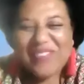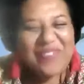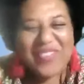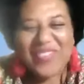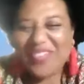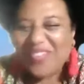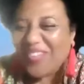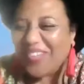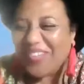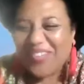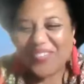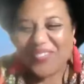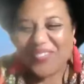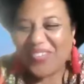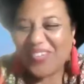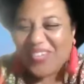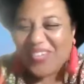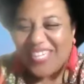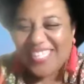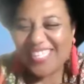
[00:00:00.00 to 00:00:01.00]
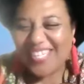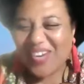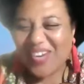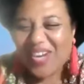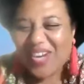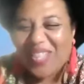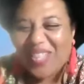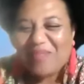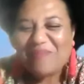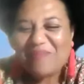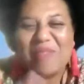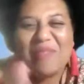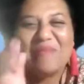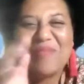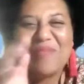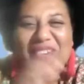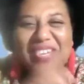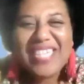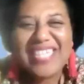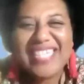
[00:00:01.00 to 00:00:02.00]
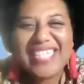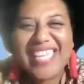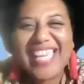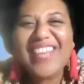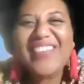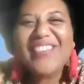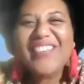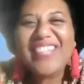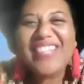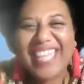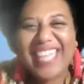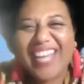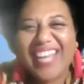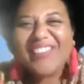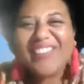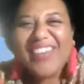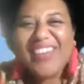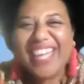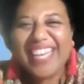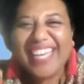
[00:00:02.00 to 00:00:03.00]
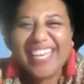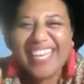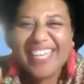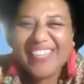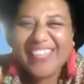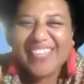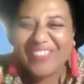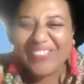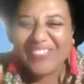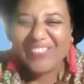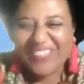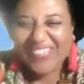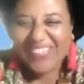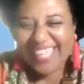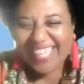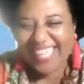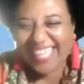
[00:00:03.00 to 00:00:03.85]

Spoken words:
Beautiful. See all the memories, eh? Like my live.